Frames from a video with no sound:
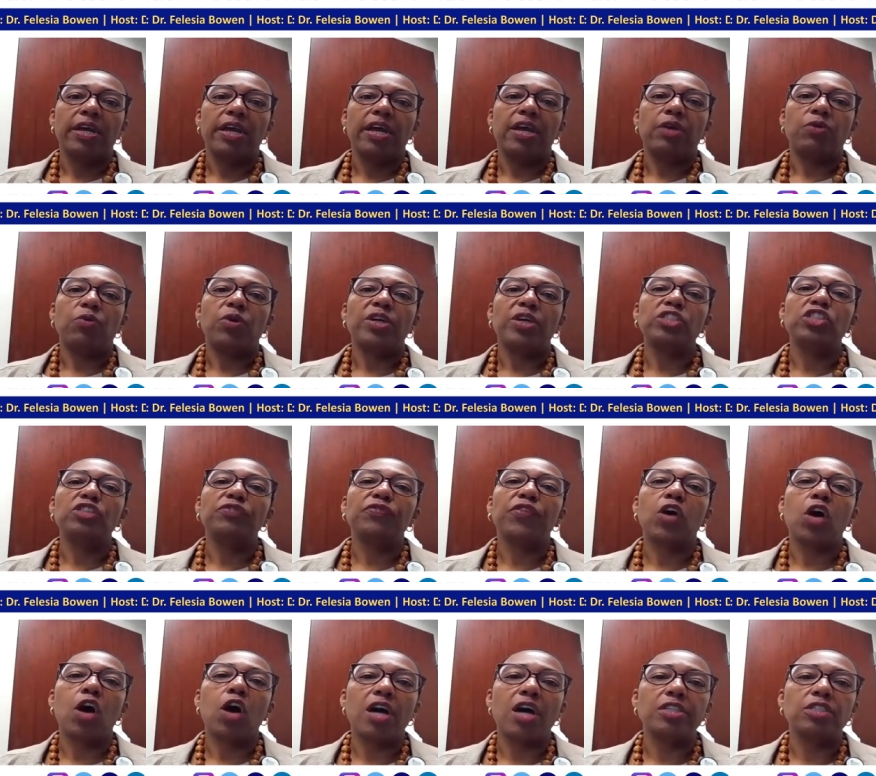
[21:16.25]
And once you've
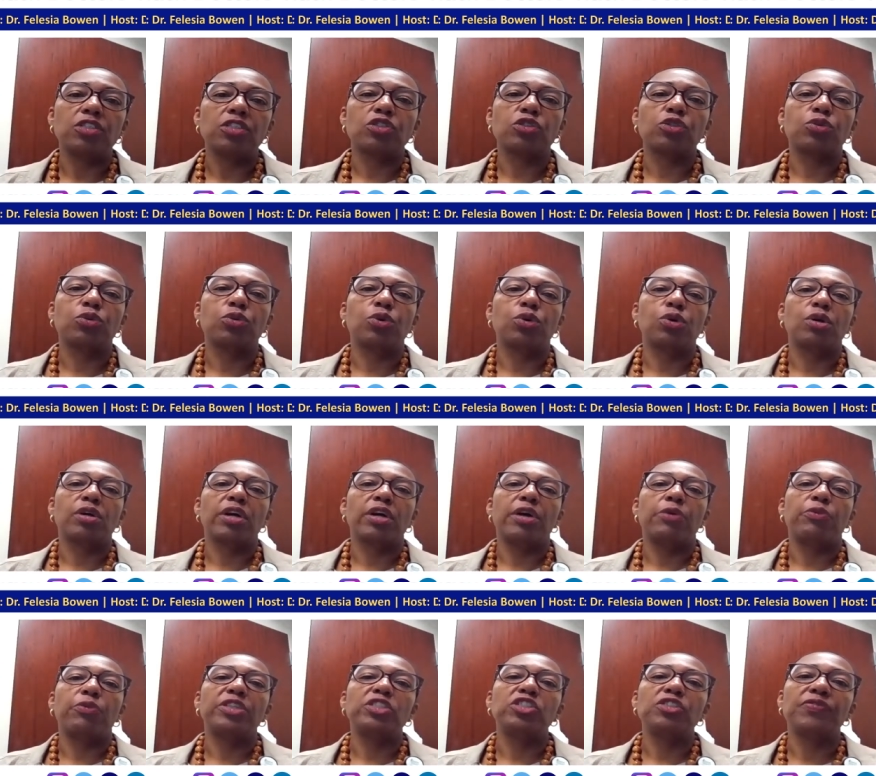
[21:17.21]
gone to school
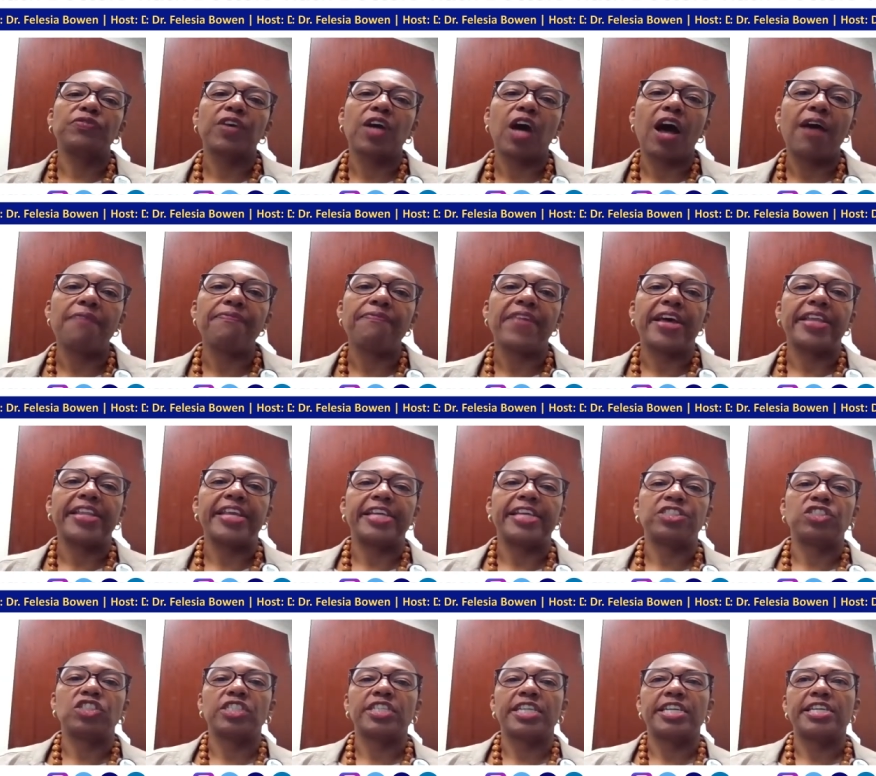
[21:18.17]
and once you've gotten that
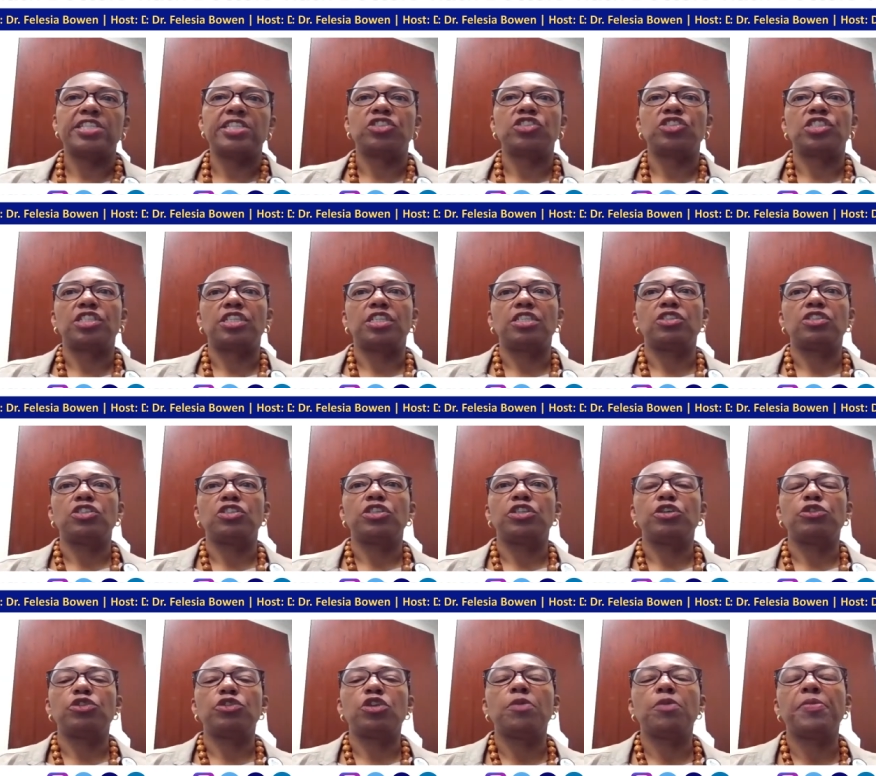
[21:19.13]
education, you
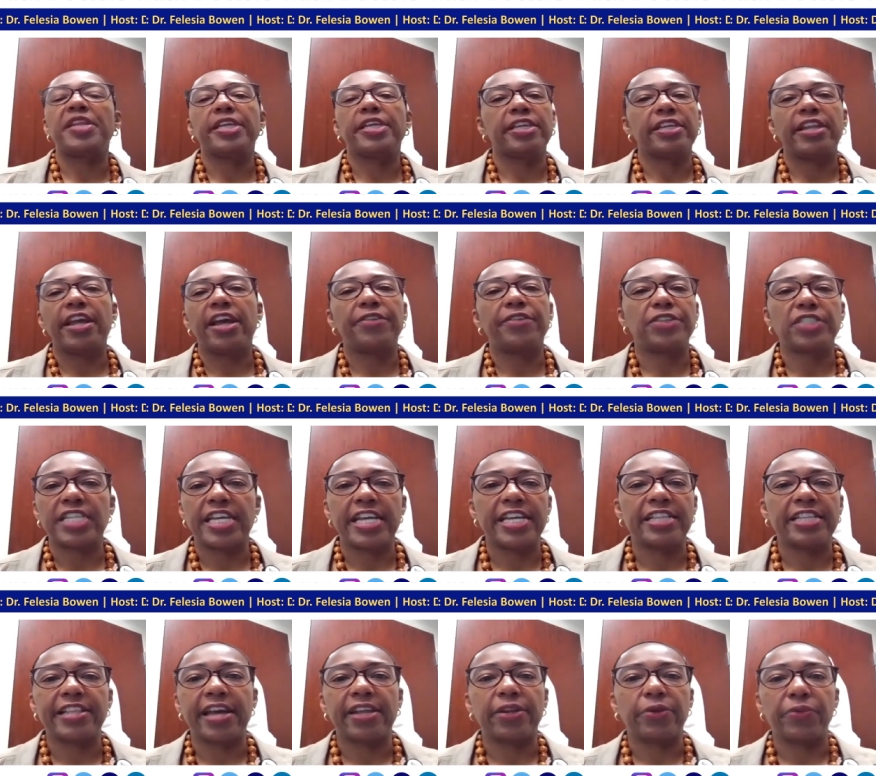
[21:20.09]
know, nobody can ever
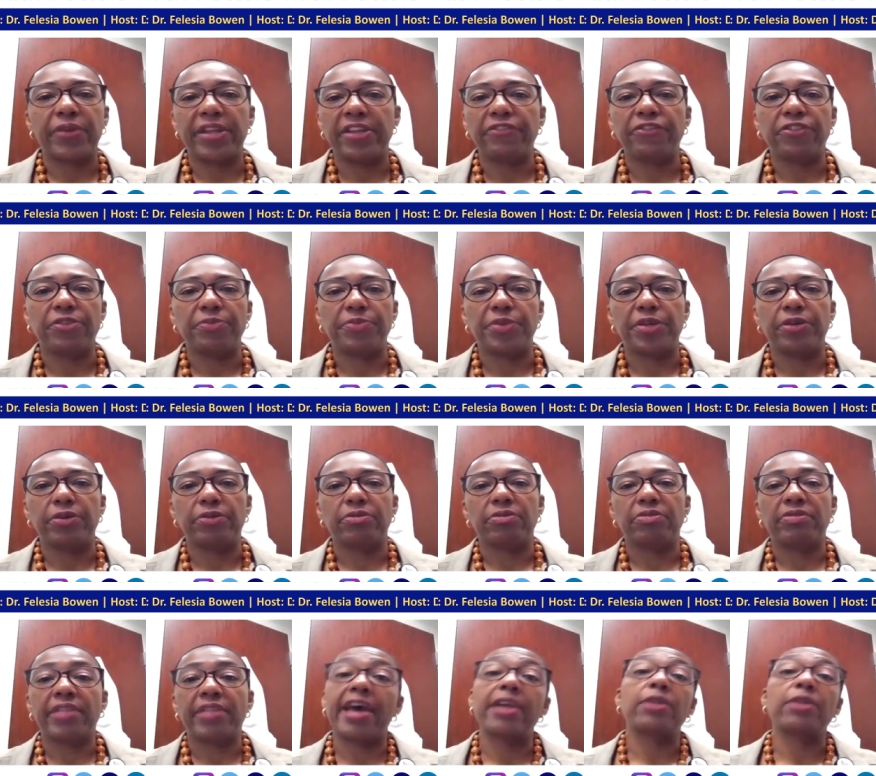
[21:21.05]
take that away from you,
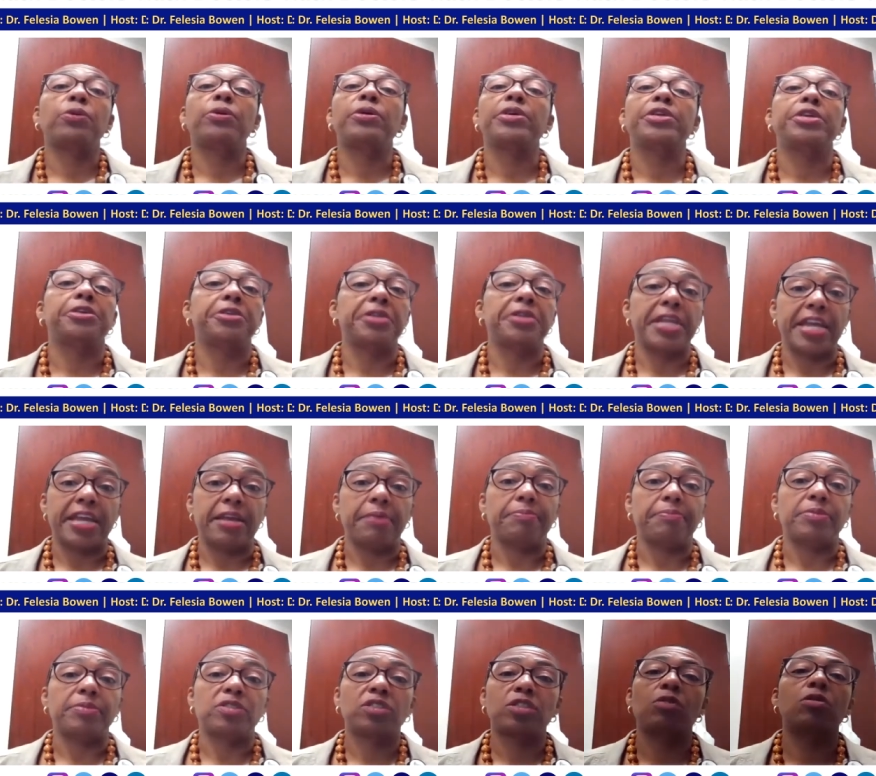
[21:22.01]
that or your
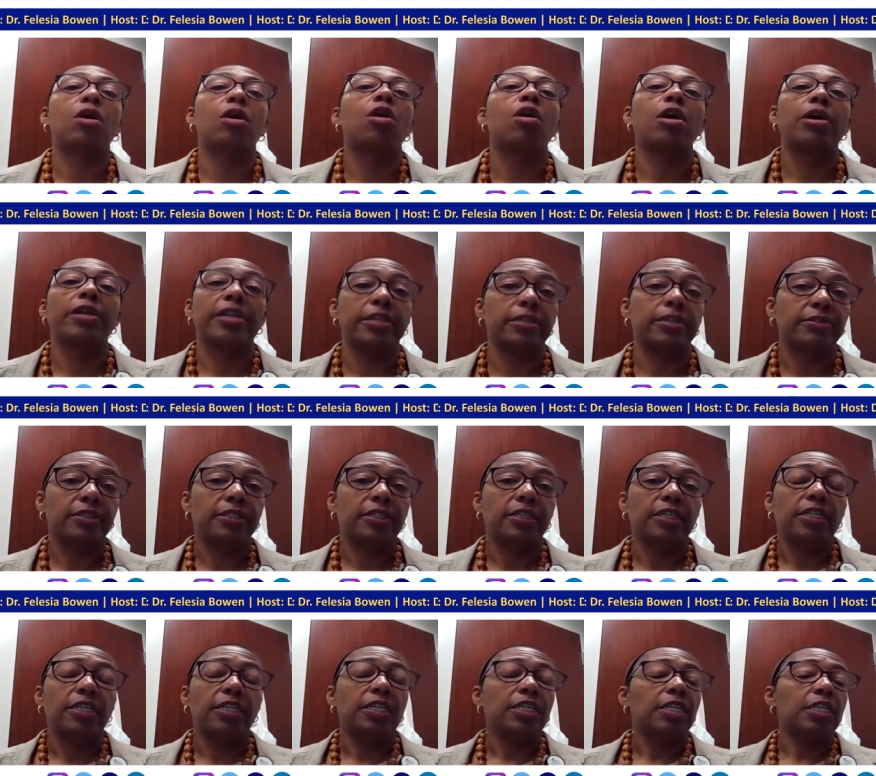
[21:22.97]
name. So guard it
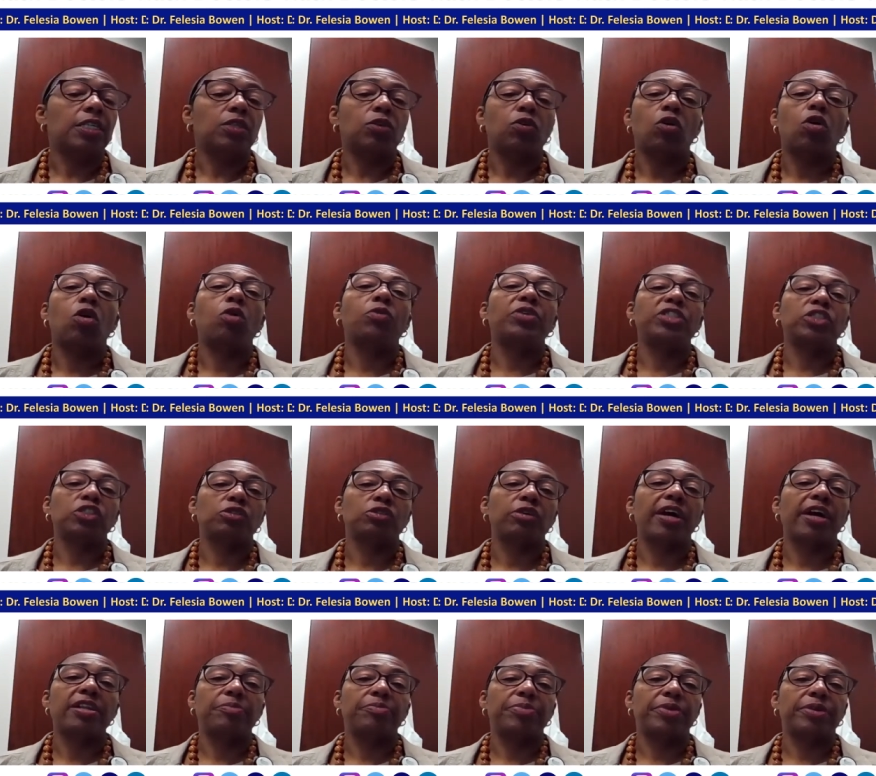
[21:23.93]
and always
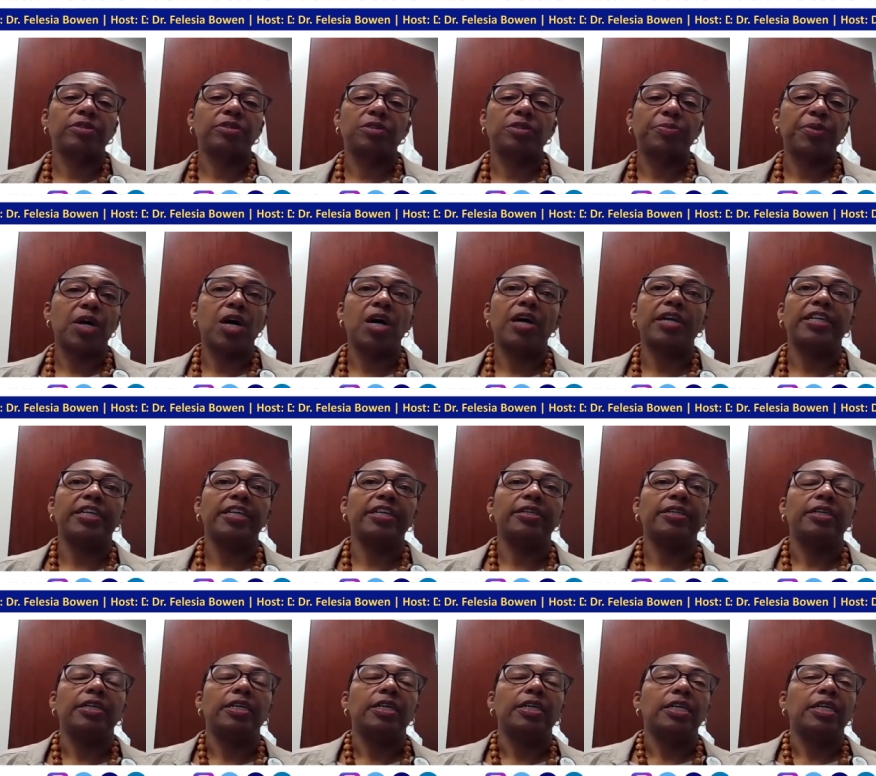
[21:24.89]
try to build upon it.